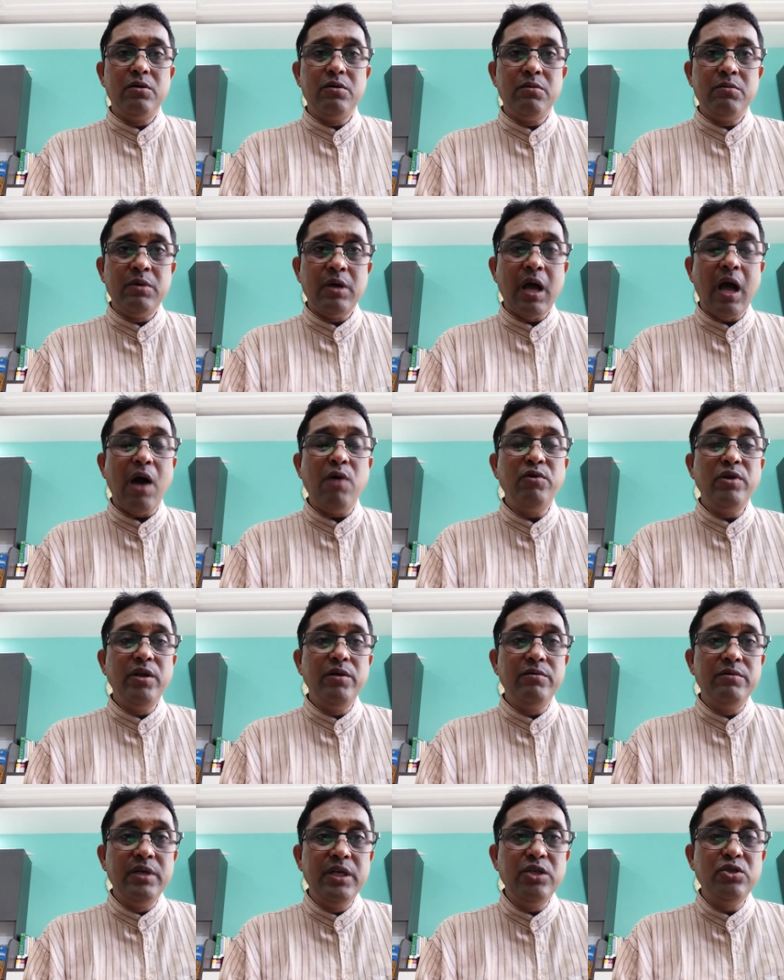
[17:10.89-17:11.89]
how
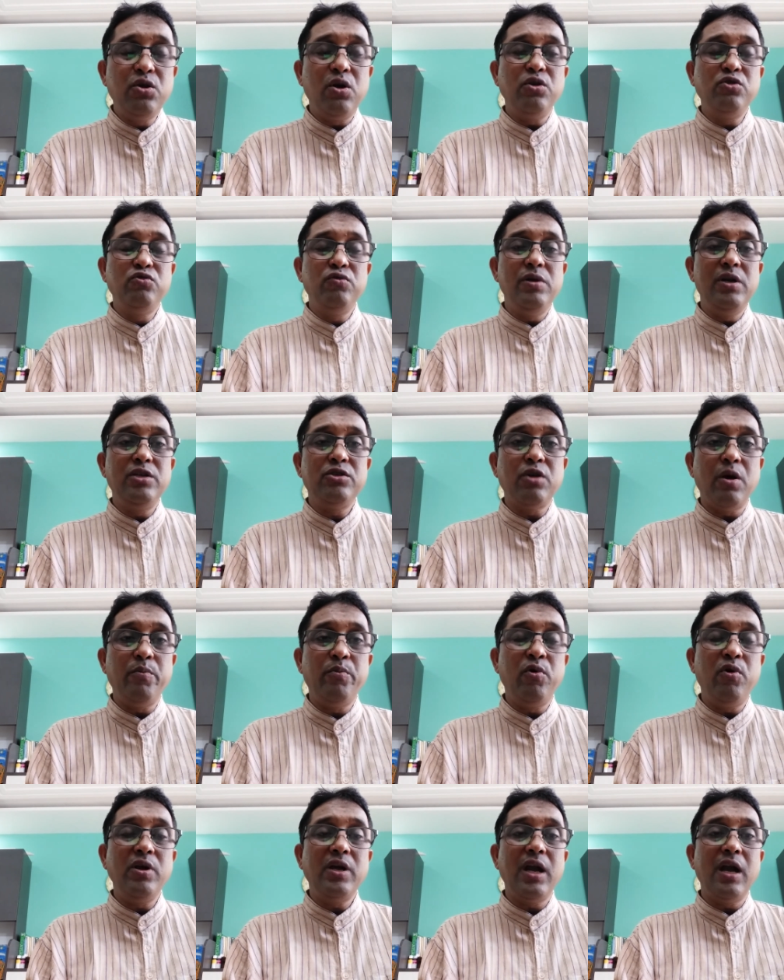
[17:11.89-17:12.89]
research will
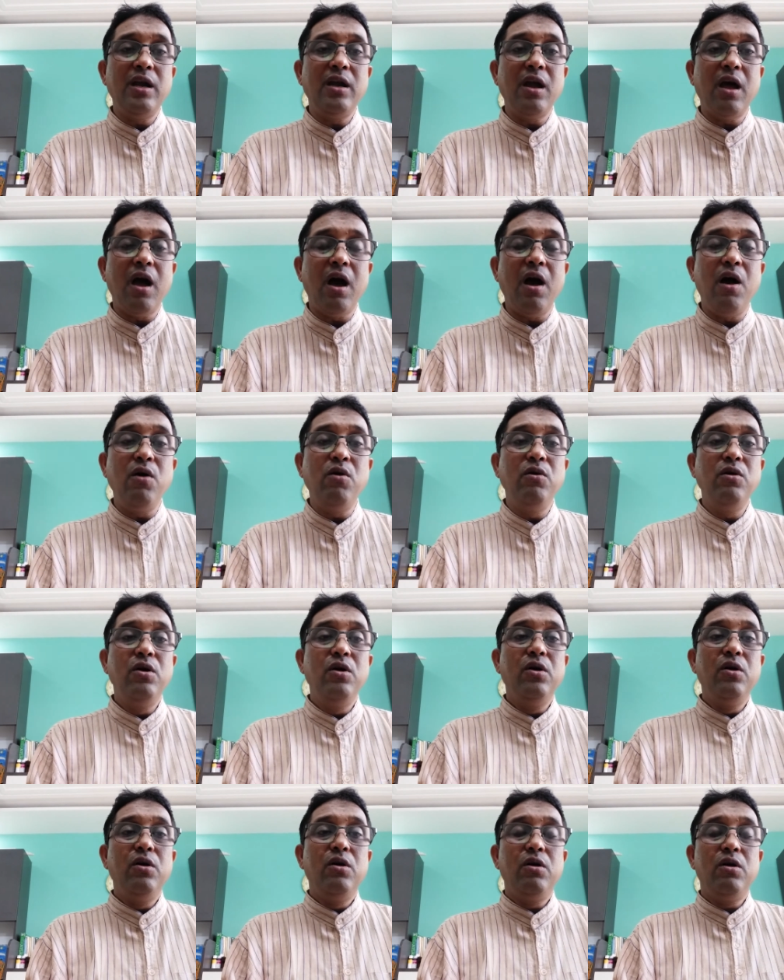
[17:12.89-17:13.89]
support, and how
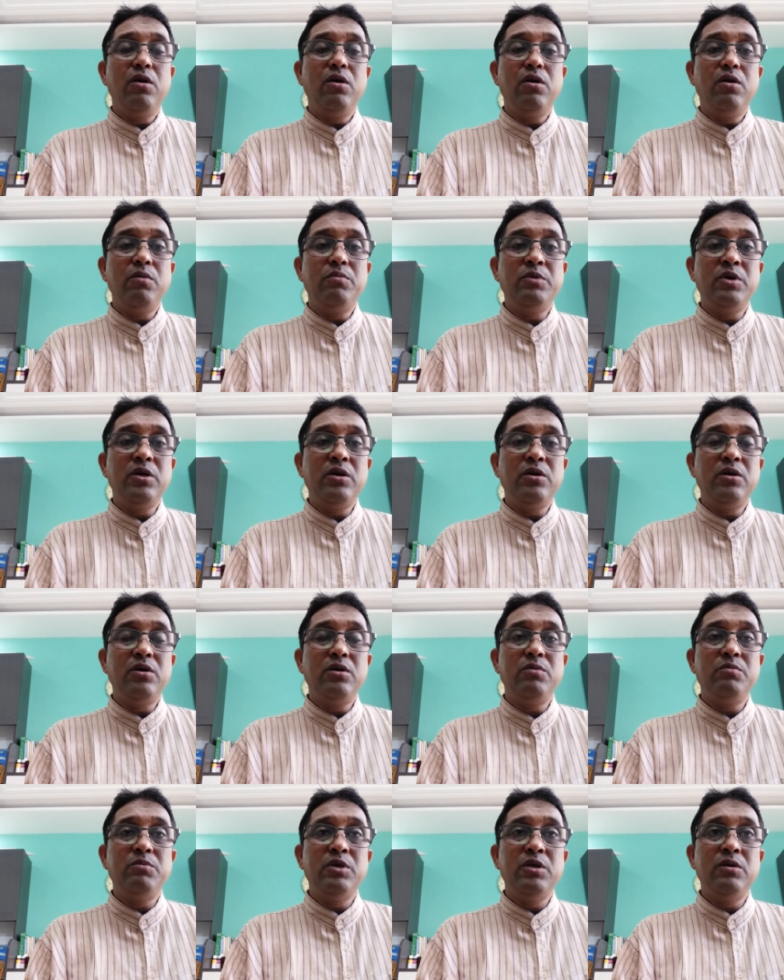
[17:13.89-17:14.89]

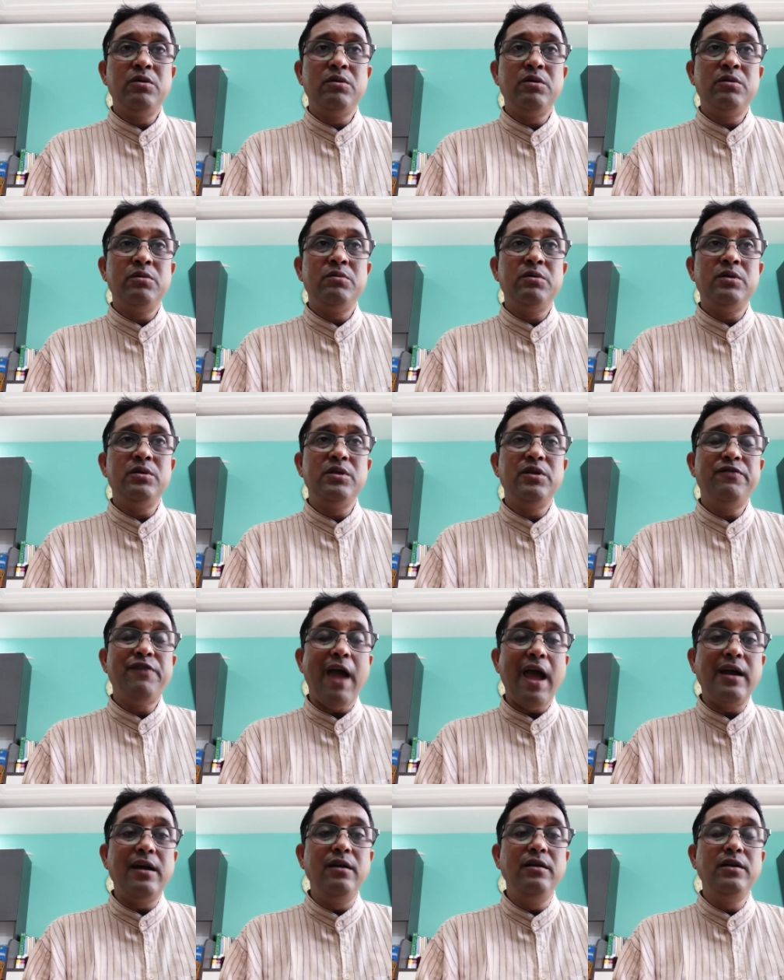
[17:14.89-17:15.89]
the
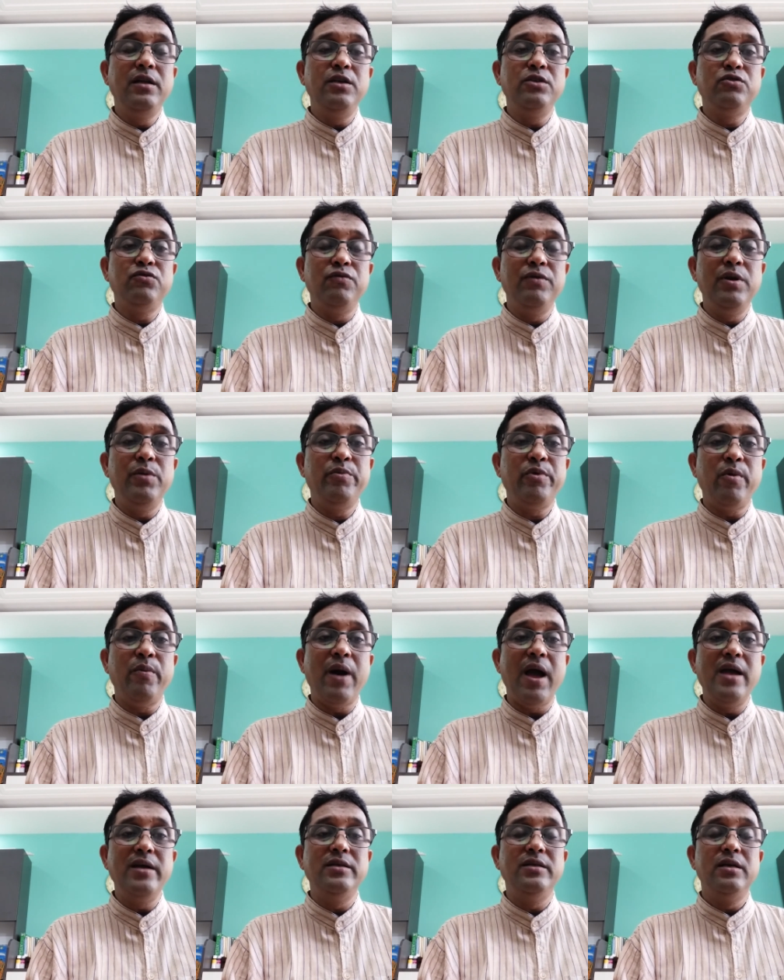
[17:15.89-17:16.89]
faculties will
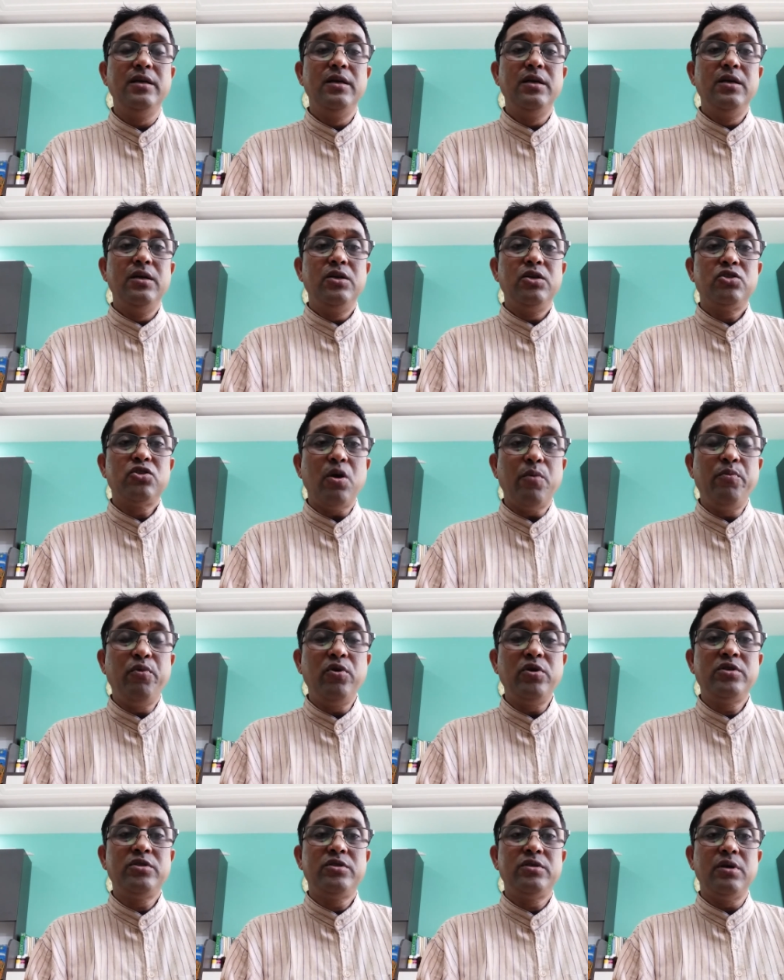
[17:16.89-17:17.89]
provide
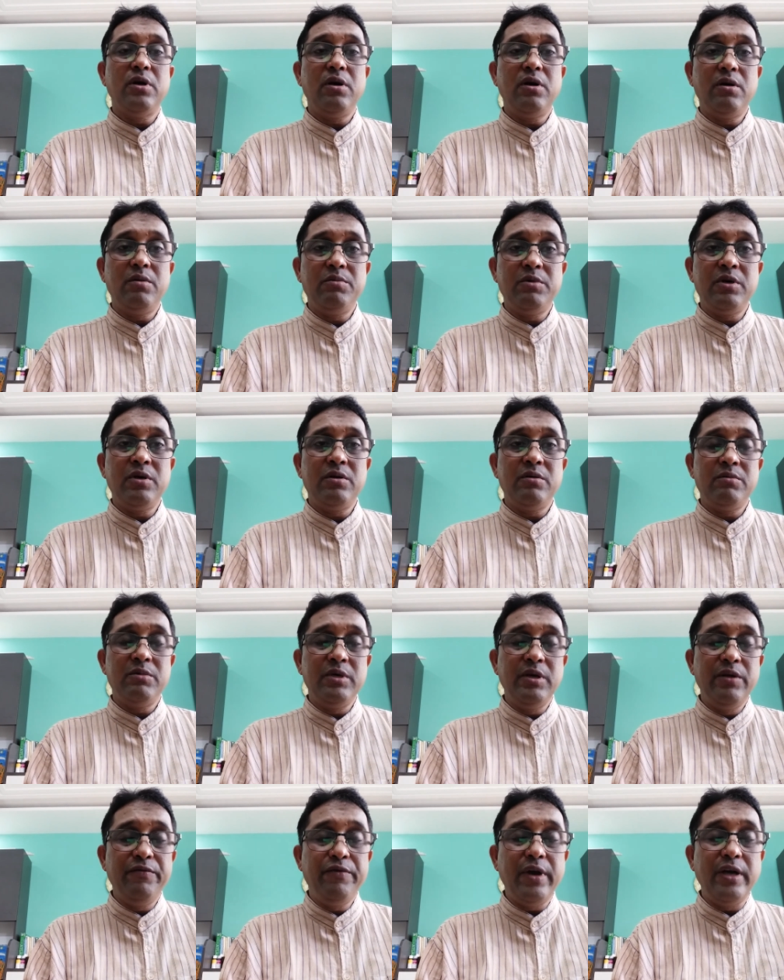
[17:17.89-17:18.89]
supports,
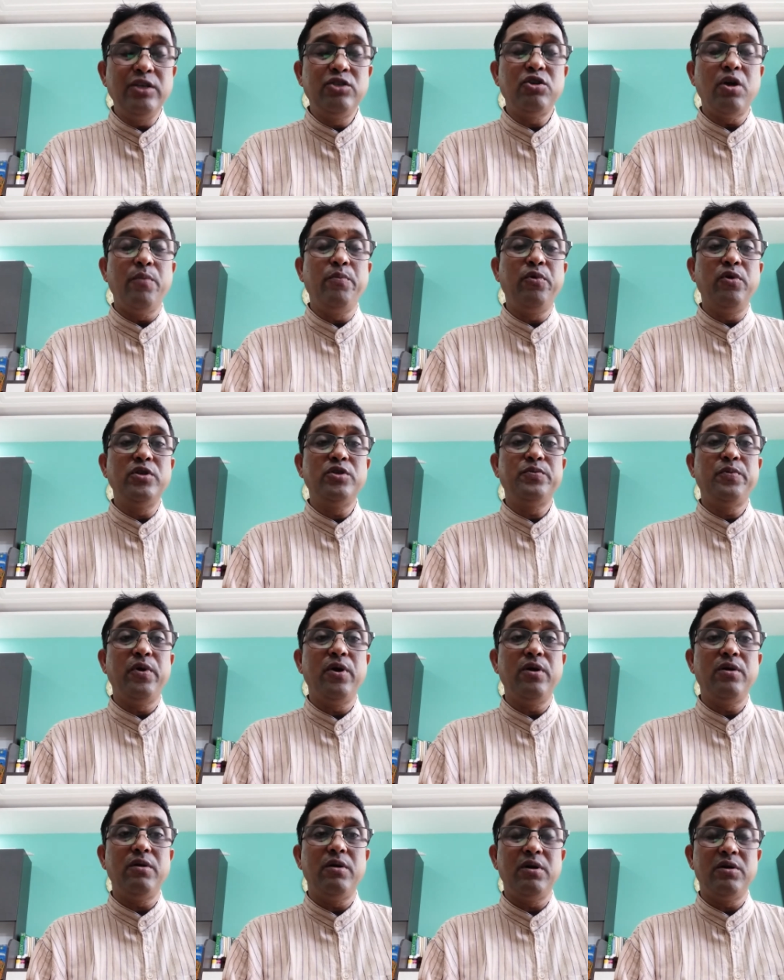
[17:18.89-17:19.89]
different supports
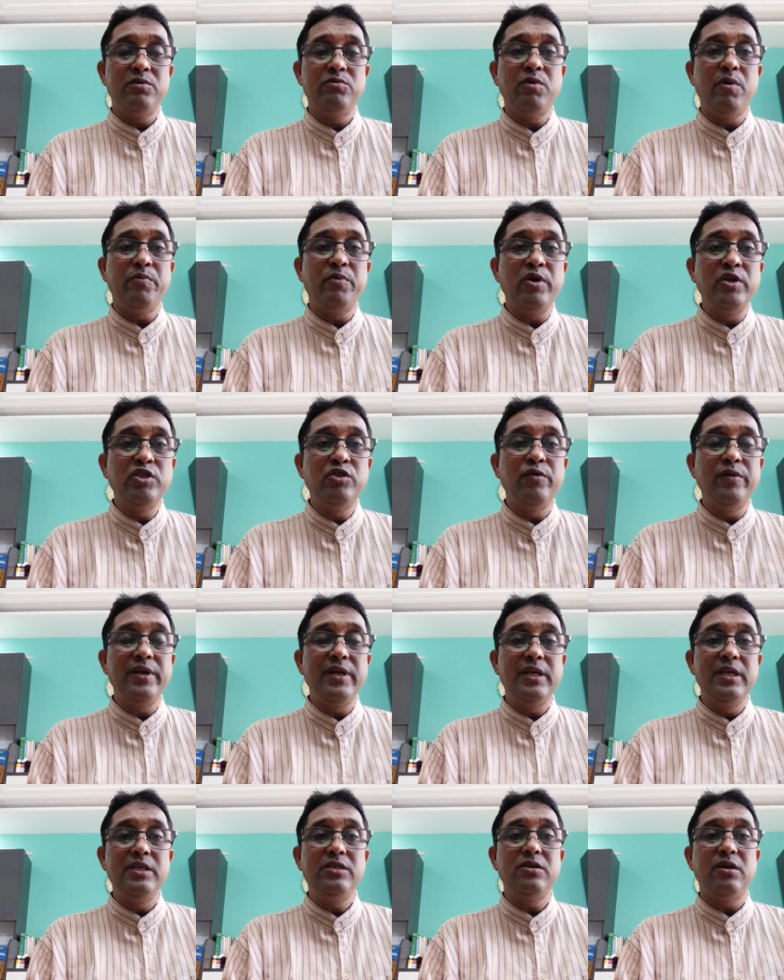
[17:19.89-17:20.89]
for pursuing
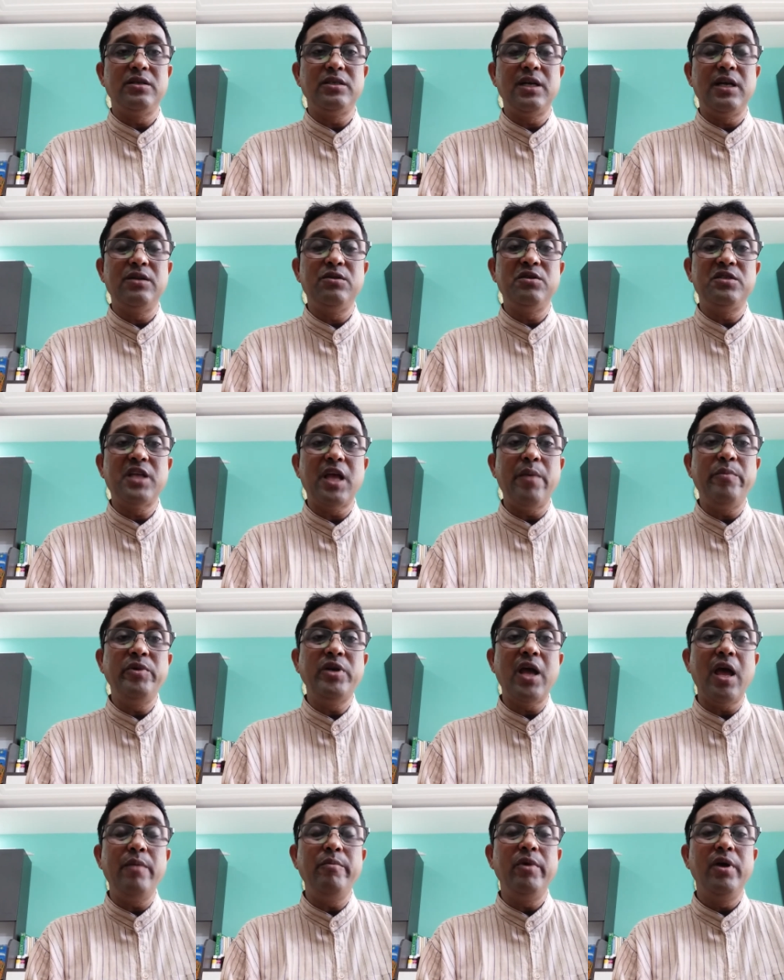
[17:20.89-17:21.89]
research. At the same
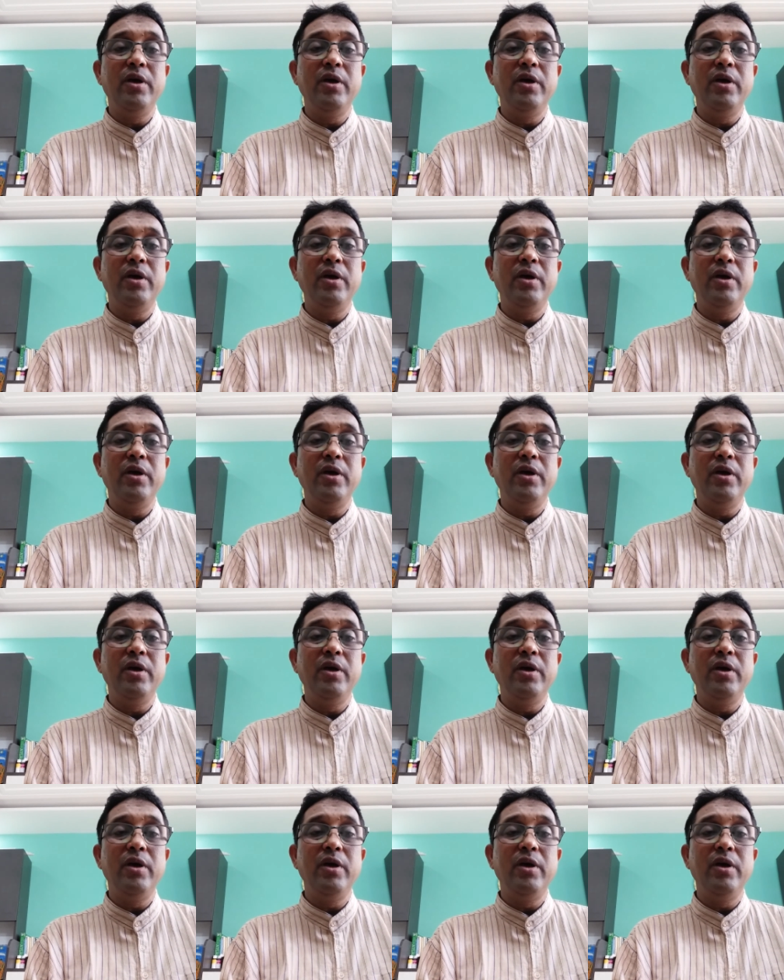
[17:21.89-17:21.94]
time,